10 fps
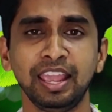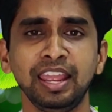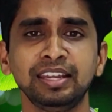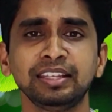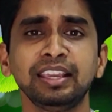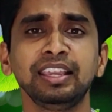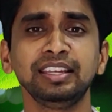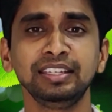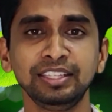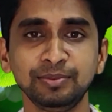At
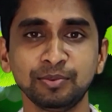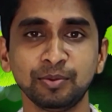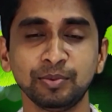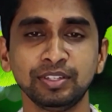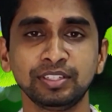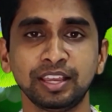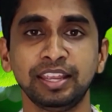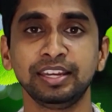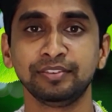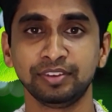any moment
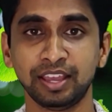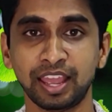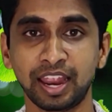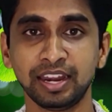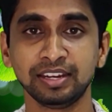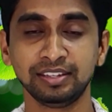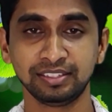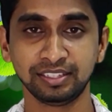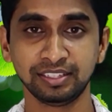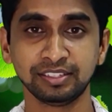I never had a
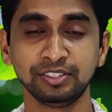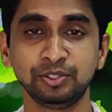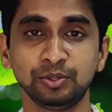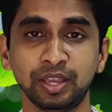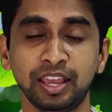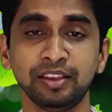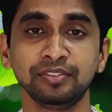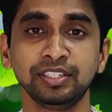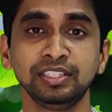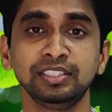desire to
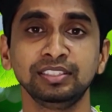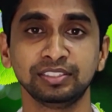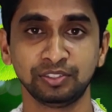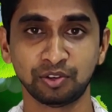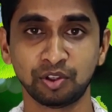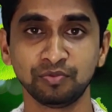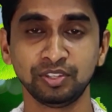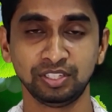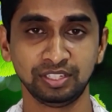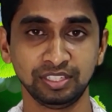have any
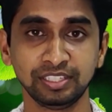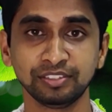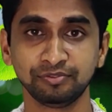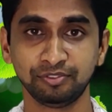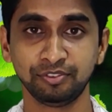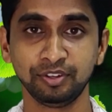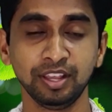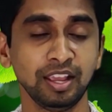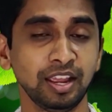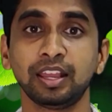non-vegetarian
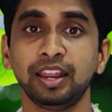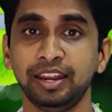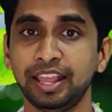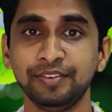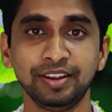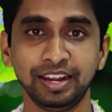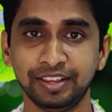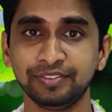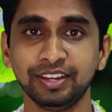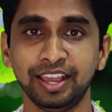food, and I will
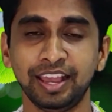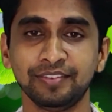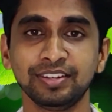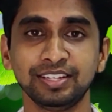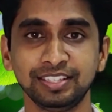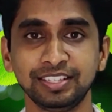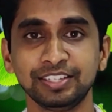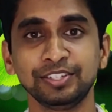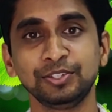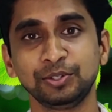never have a
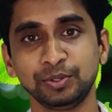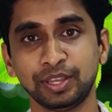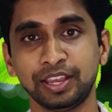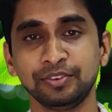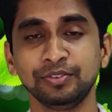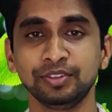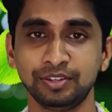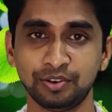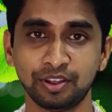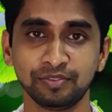desire to have
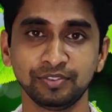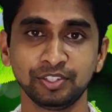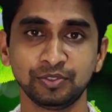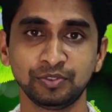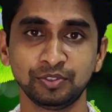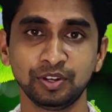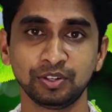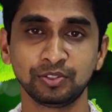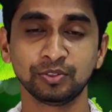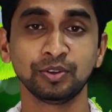non-veg food
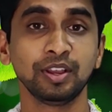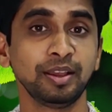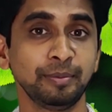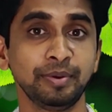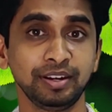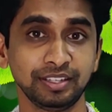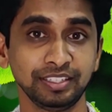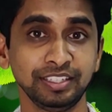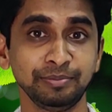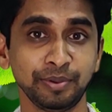also. But
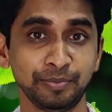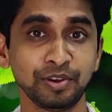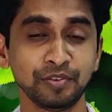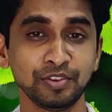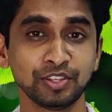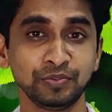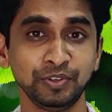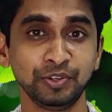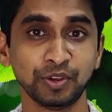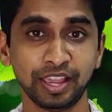in my previous
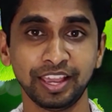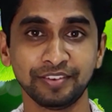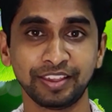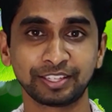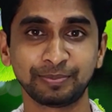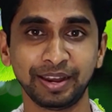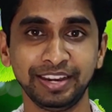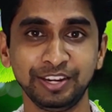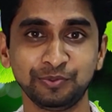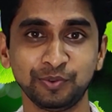video I have
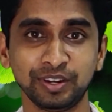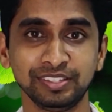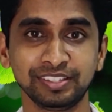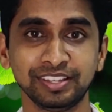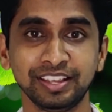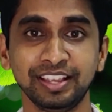explained it once.